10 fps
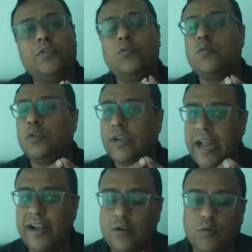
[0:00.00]
you
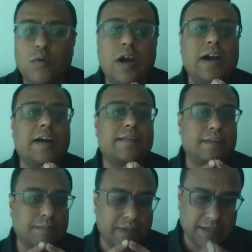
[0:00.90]
can do a
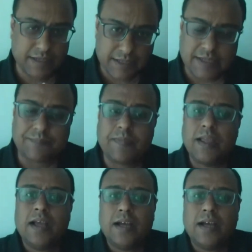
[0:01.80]
customer